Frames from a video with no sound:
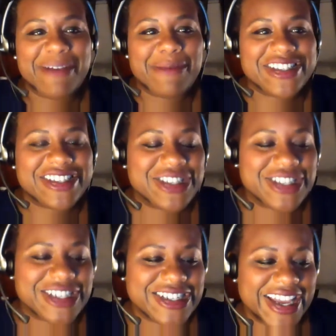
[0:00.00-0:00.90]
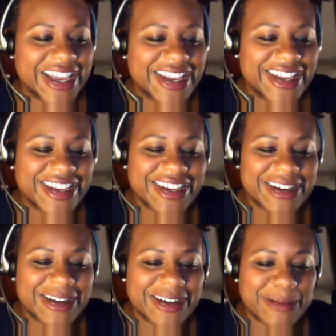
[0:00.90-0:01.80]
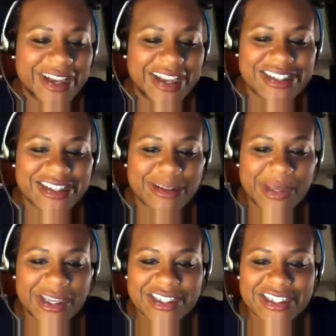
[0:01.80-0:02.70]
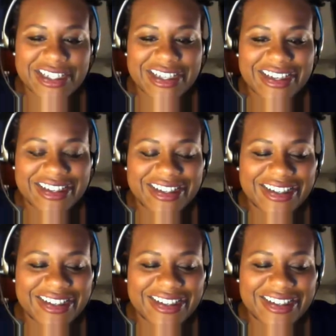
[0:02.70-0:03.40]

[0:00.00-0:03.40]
my sister, and they're heading to the beach, and